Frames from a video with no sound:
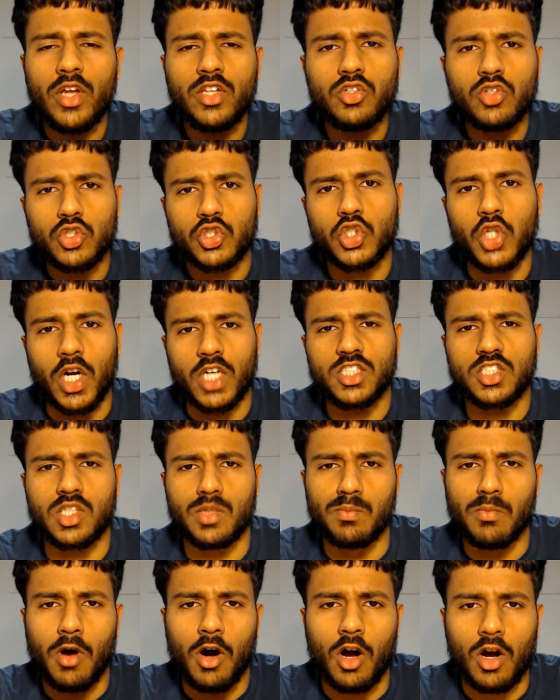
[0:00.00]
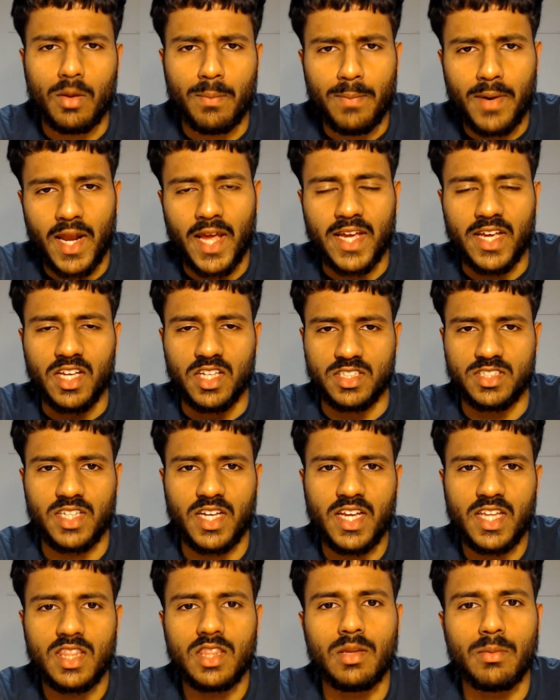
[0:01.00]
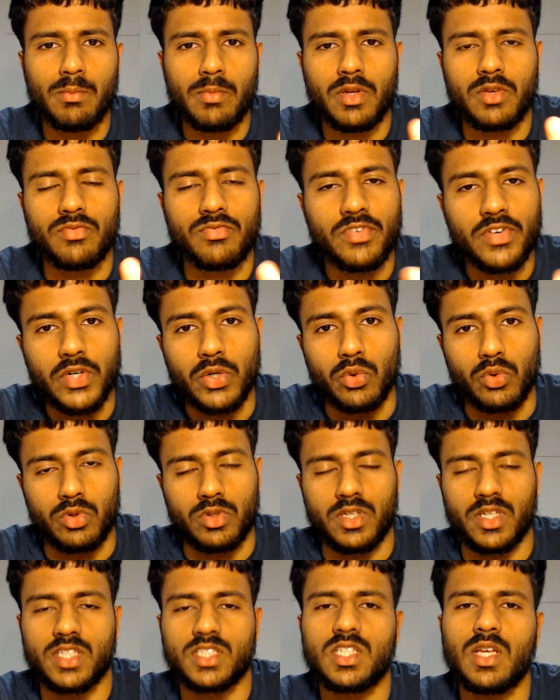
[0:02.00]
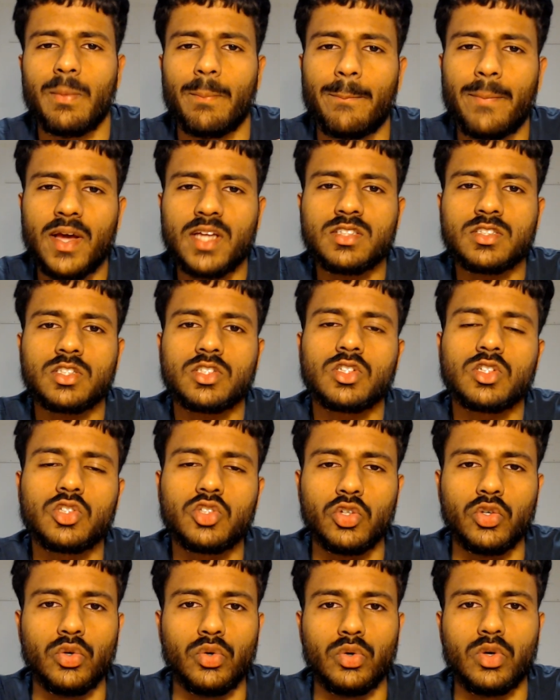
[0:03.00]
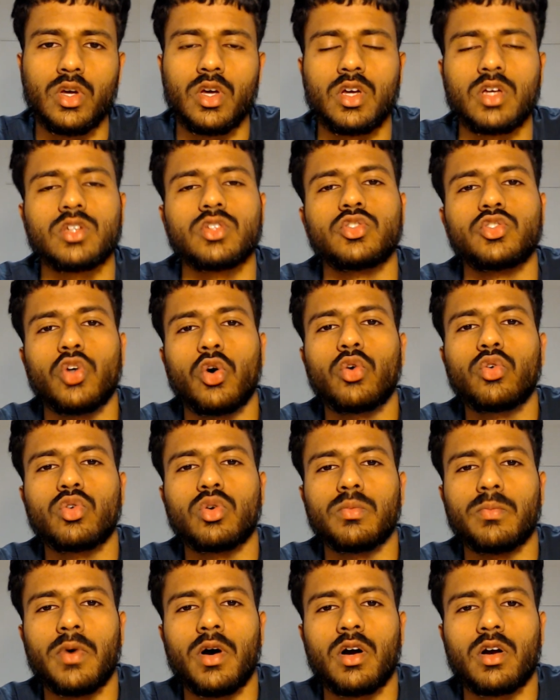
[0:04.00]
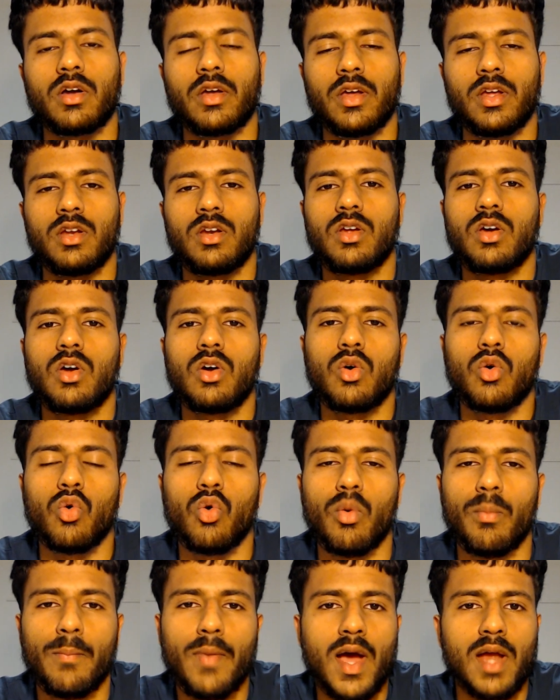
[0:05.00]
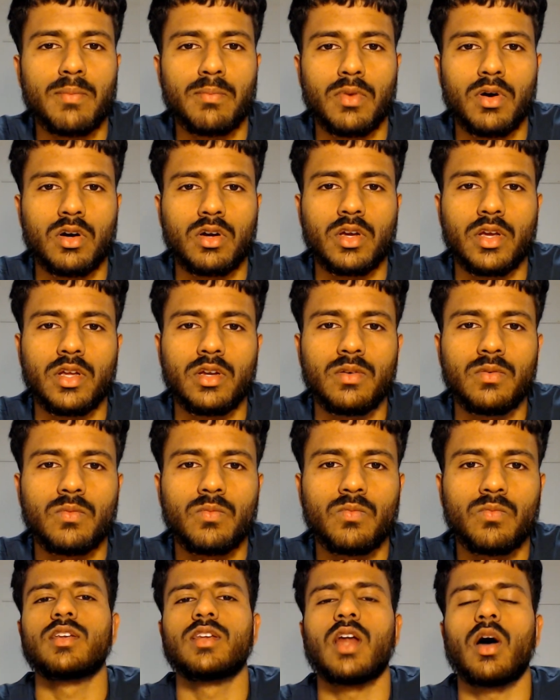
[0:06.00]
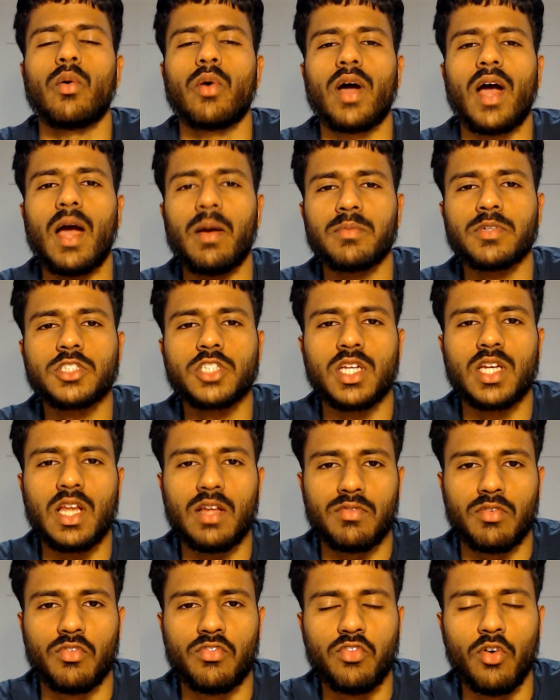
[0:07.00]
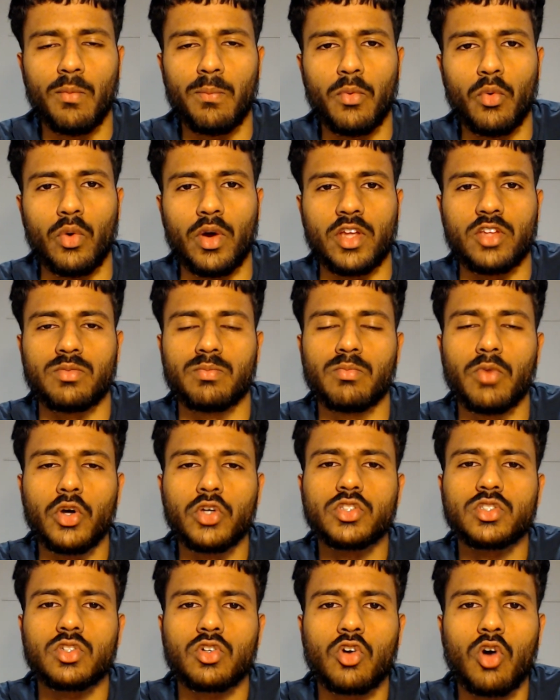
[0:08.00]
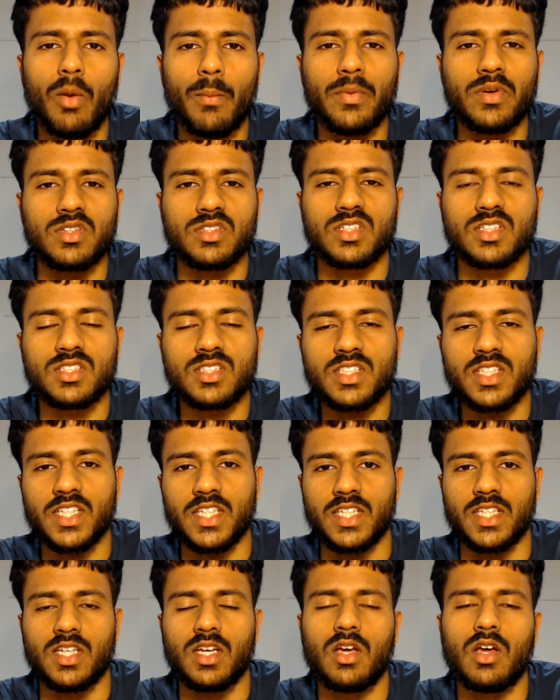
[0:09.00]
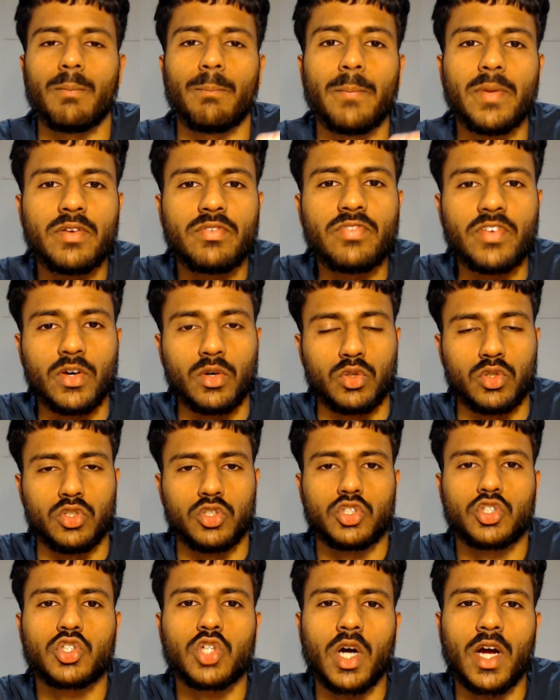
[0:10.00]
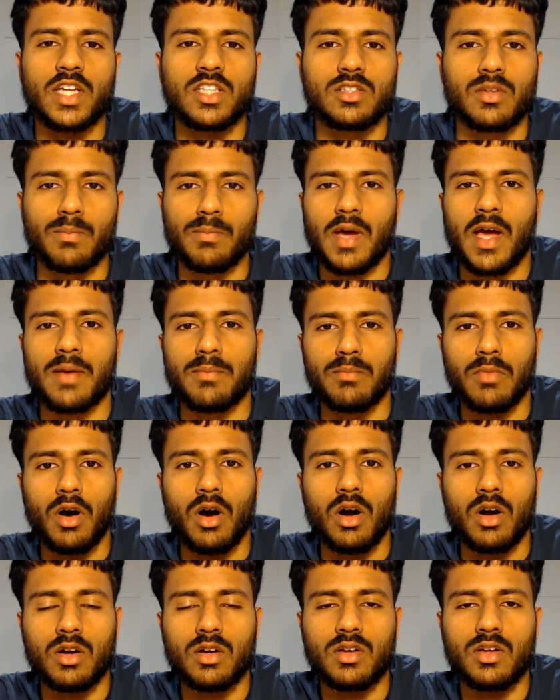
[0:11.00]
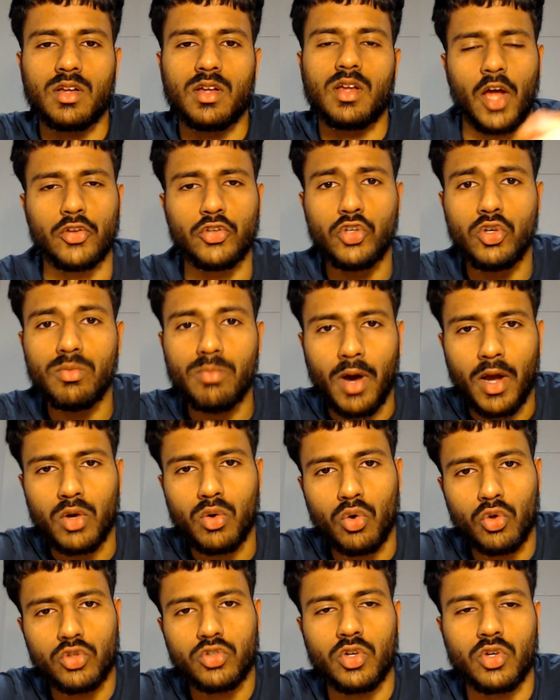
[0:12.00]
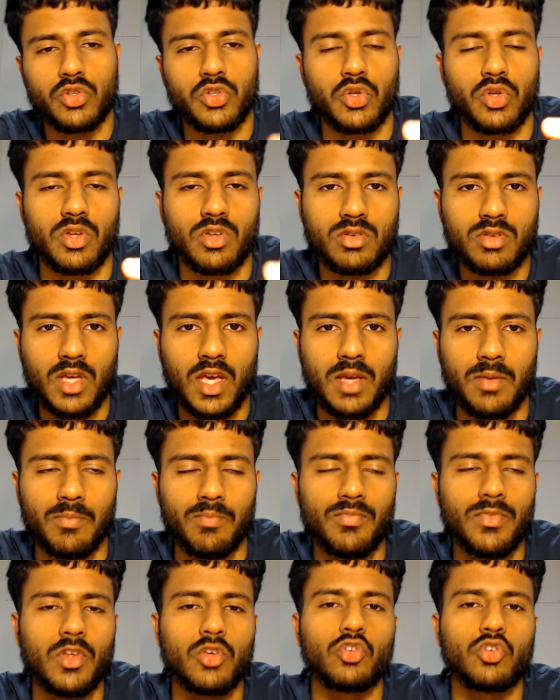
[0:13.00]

when you're trying to mark players in the midfield, is it better to do zonal marking or man marking? Now, at amateur level football, it is most common to see midfielders trying to man mark, and you might also do the same.